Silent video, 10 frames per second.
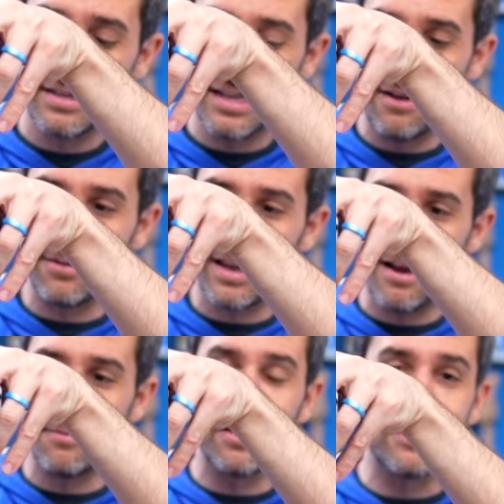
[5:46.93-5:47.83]
To have a
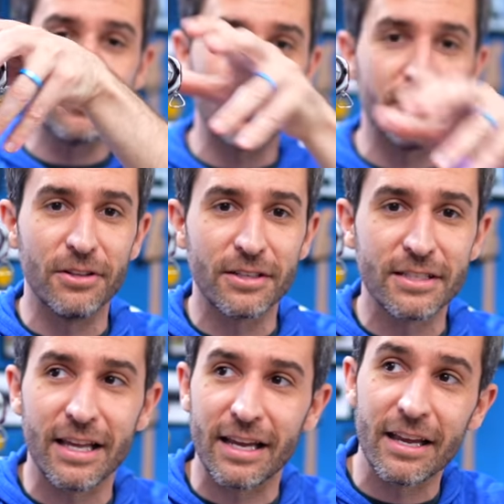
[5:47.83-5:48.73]
camera that sort of looks
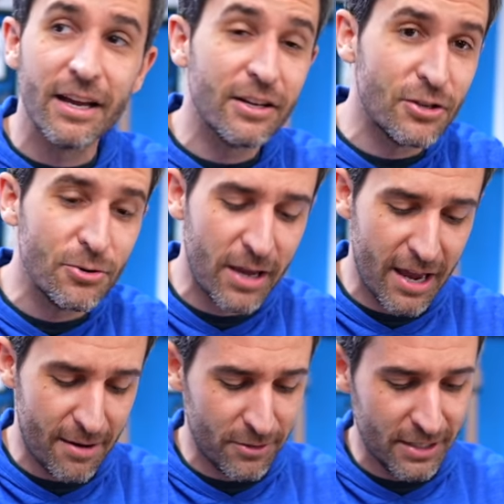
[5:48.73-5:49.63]
like two
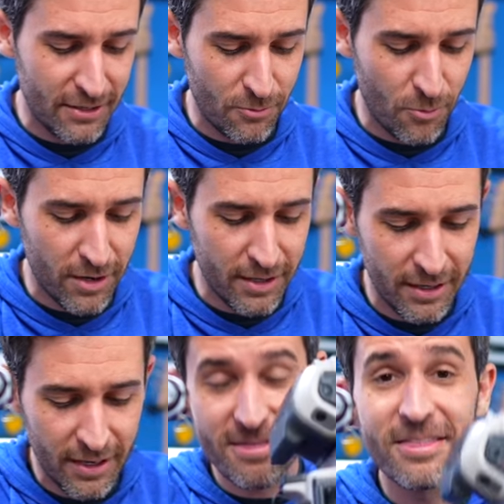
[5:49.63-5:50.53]
cameras in
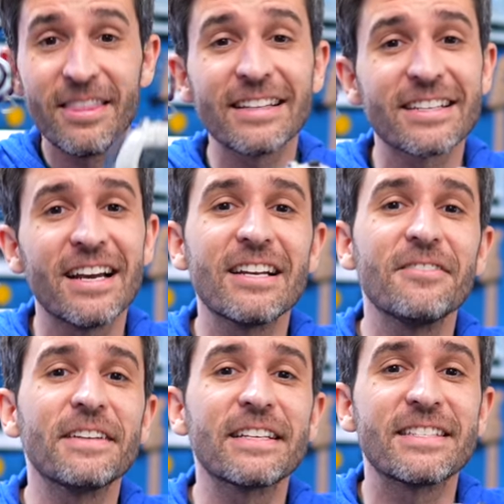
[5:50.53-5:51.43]
one. That's kind
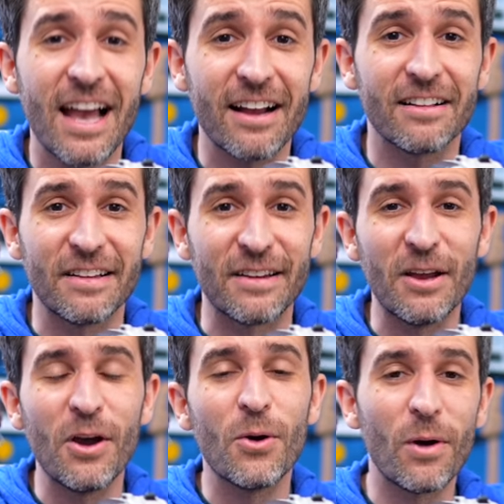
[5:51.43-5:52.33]
of exactly
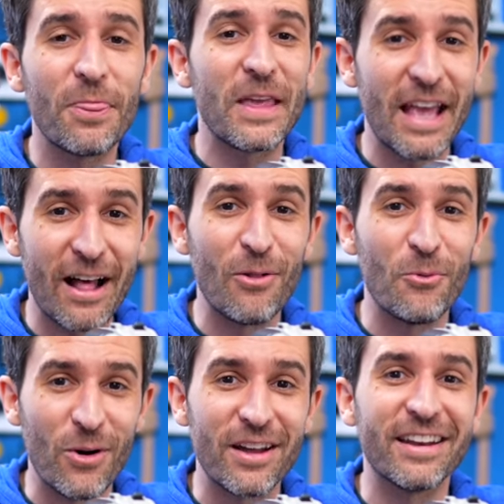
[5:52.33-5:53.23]
what the
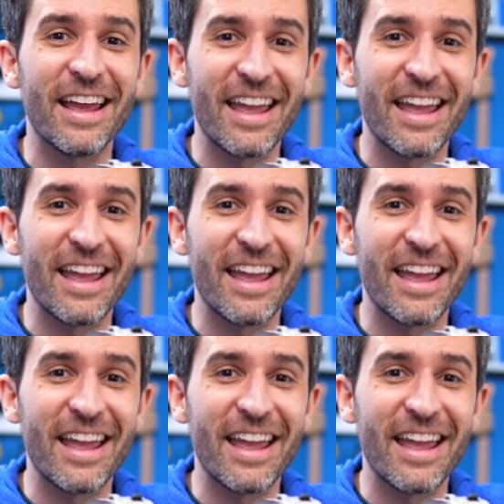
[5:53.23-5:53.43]
L1